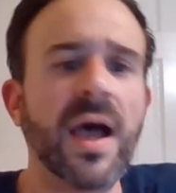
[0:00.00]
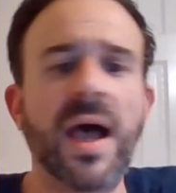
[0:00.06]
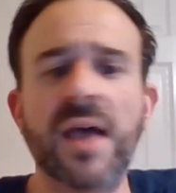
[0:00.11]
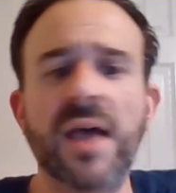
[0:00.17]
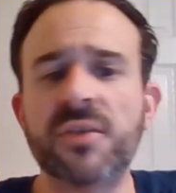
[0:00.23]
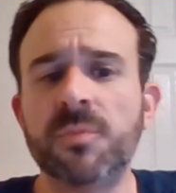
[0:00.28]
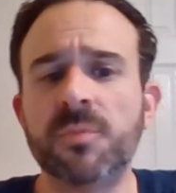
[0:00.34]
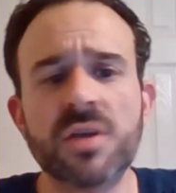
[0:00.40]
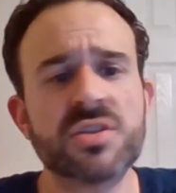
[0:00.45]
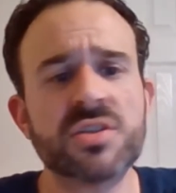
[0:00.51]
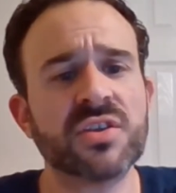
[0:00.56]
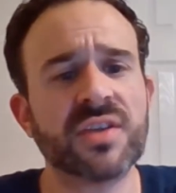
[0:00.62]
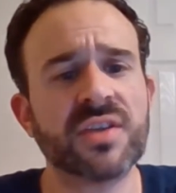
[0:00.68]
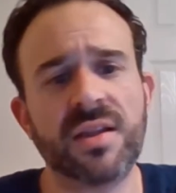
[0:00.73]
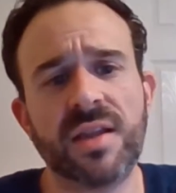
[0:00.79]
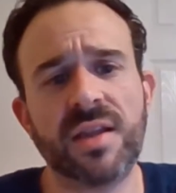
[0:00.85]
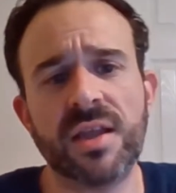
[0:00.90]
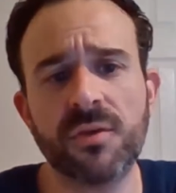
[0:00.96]
As much as
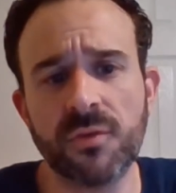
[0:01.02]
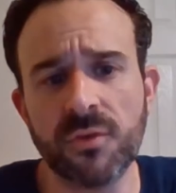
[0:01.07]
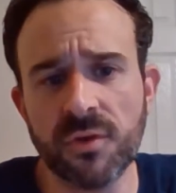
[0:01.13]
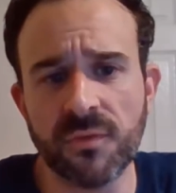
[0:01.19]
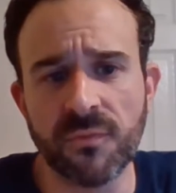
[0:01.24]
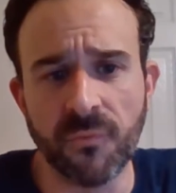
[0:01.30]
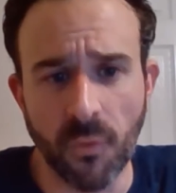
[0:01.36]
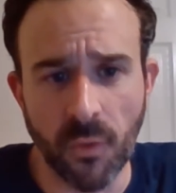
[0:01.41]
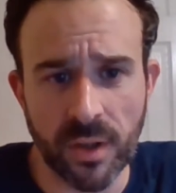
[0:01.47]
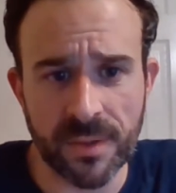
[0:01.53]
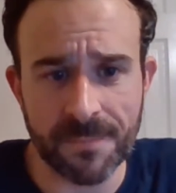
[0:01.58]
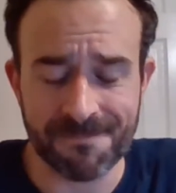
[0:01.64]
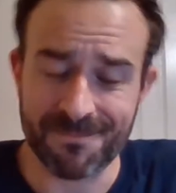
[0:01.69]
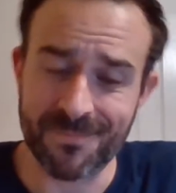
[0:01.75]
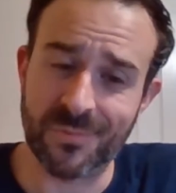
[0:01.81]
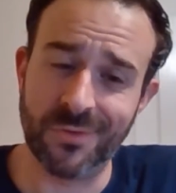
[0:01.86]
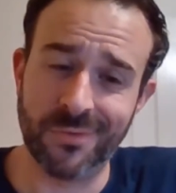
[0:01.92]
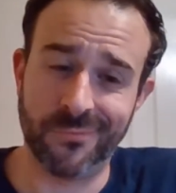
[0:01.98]
I like Luke Voit
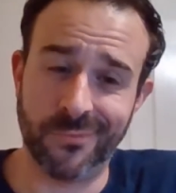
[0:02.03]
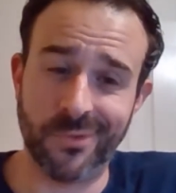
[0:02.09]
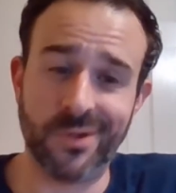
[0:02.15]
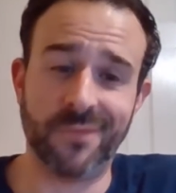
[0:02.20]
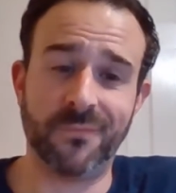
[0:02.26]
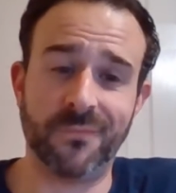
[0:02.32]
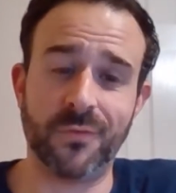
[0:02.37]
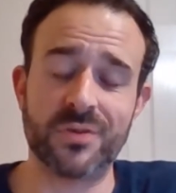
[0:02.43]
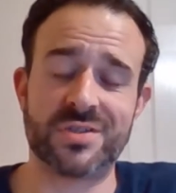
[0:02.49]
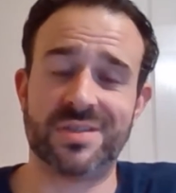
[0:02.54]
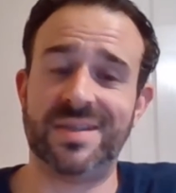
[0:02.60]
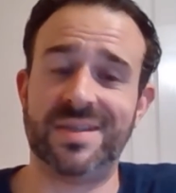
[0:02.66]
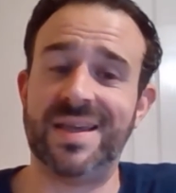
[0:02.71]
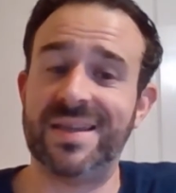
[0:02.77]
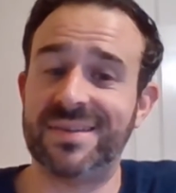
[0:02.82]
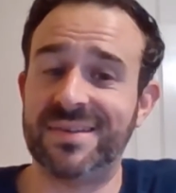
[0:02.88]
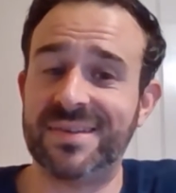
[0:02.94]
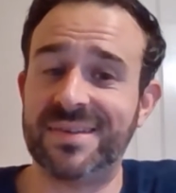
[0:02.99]
unfortunately
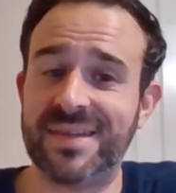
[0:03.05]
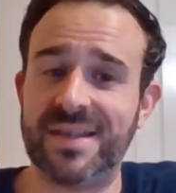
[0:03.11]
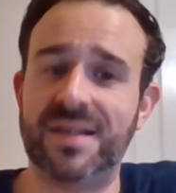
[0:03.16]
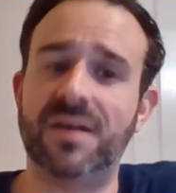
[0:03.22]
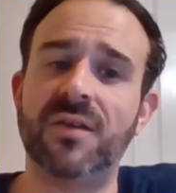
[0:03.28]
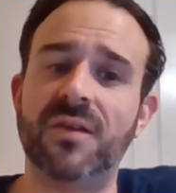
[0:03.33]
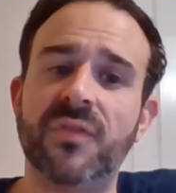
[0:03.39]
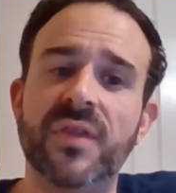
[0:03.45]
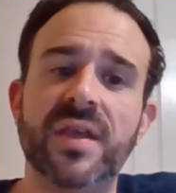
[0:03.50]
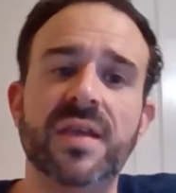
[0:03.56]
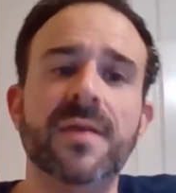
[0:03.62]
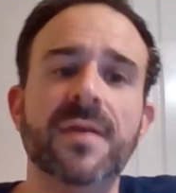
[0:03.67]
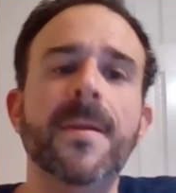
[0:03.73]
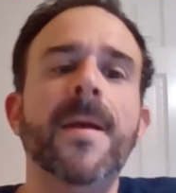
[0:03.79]
hasn't stayed healthy.